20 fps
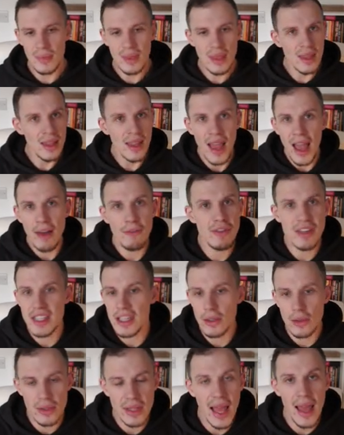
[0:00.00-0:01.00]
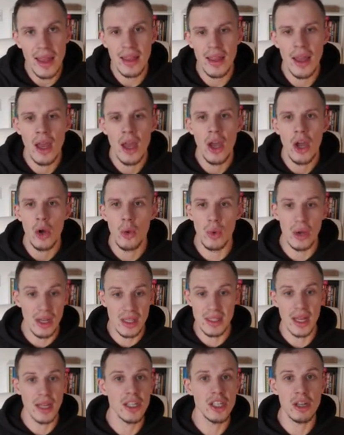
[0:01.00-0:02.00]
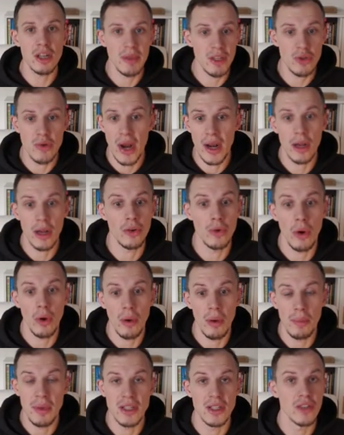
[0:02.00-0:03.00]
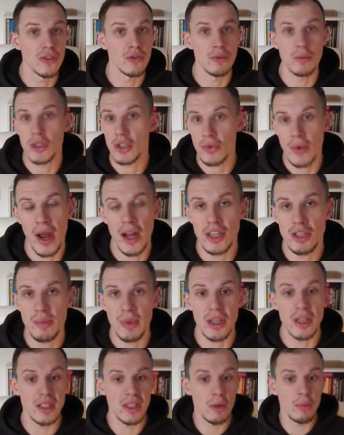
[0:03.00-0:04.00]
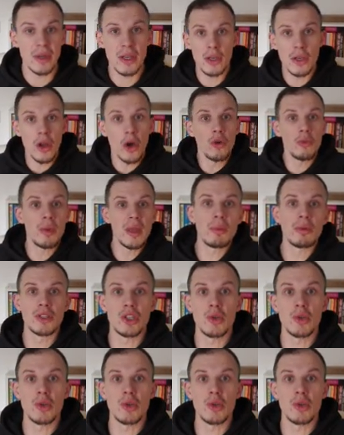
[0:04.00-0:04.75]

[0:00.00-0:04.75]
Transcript: every single day, we'll essentially be trying to grow our business from scratch, because there'll be no people to